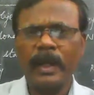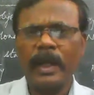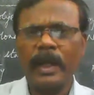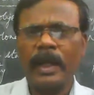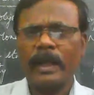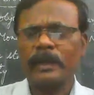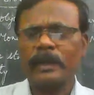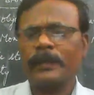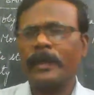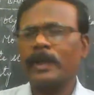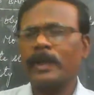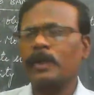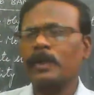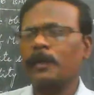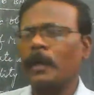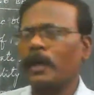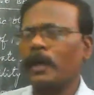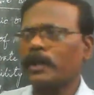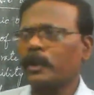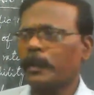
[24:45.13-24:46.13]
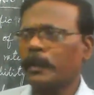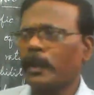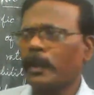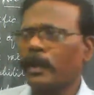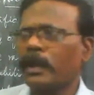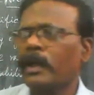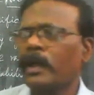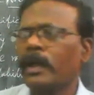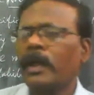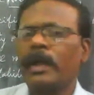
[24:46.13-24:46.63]
As far as
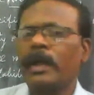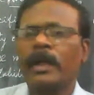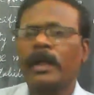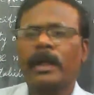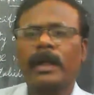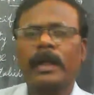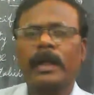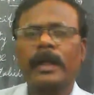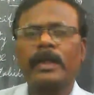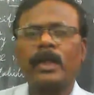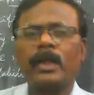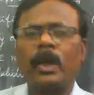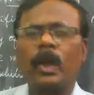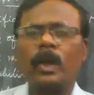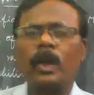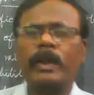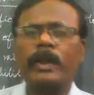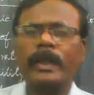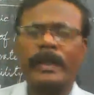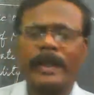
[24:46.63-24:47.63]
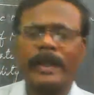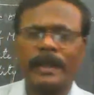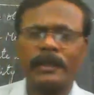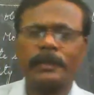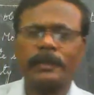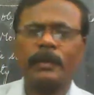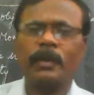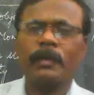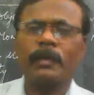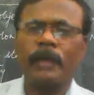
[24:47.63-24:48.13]
possible, get all the
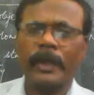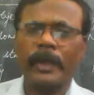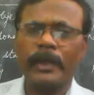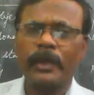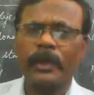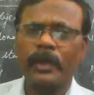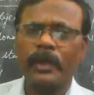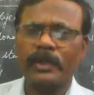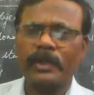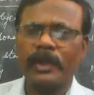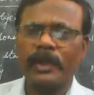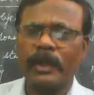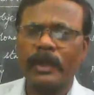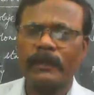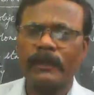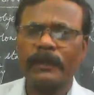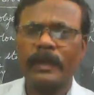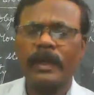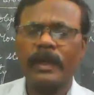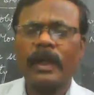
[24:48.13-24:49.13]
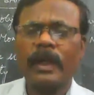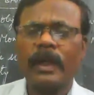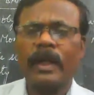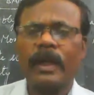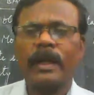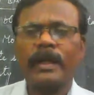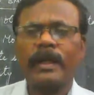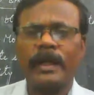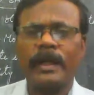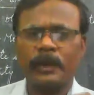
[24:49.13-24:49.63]
textbook by yourself,
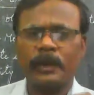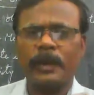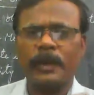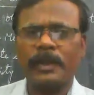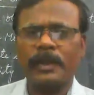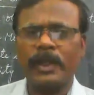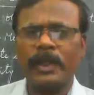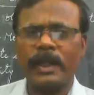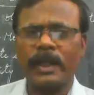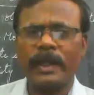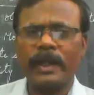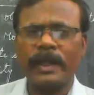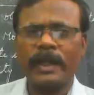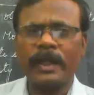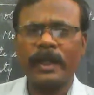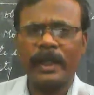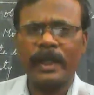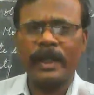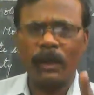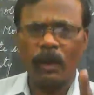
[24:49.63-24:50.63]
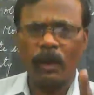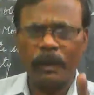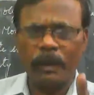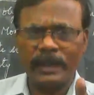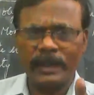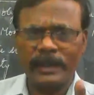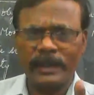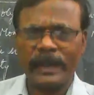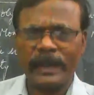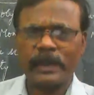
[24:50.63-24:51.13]
and especially
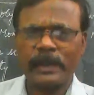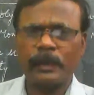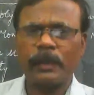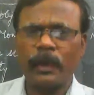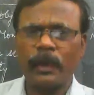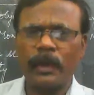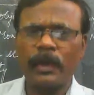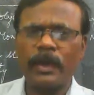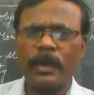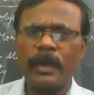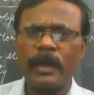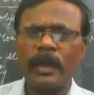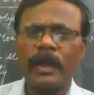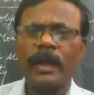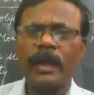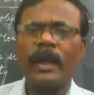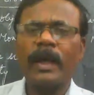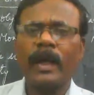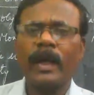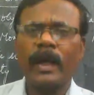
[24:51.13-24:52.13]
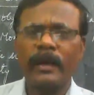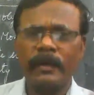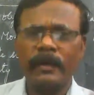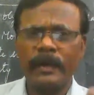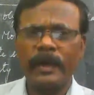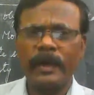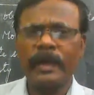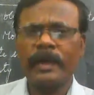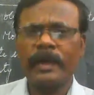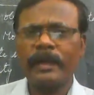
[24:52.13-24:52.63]
economics textbook,
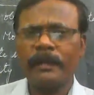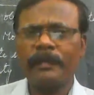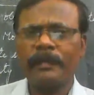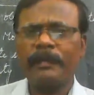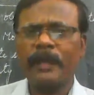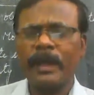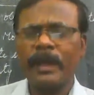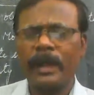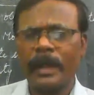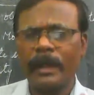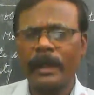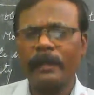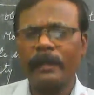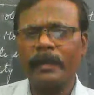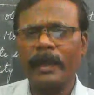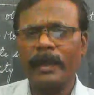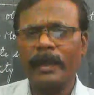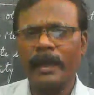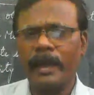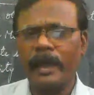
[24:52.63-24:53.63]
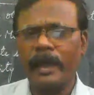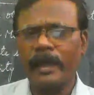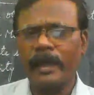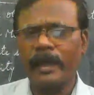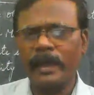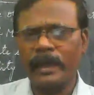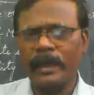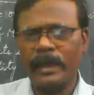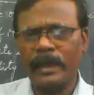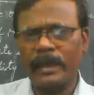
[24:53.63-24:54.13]
and read line by
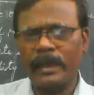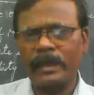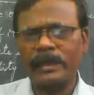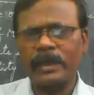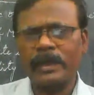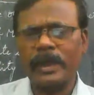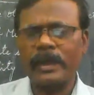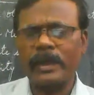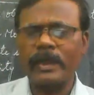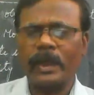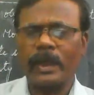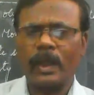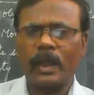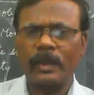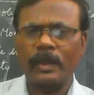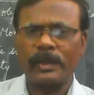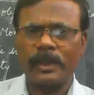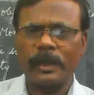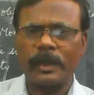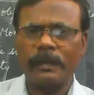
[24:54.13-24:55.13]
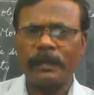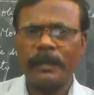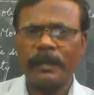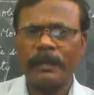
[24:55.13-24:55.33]
line and understand the concept.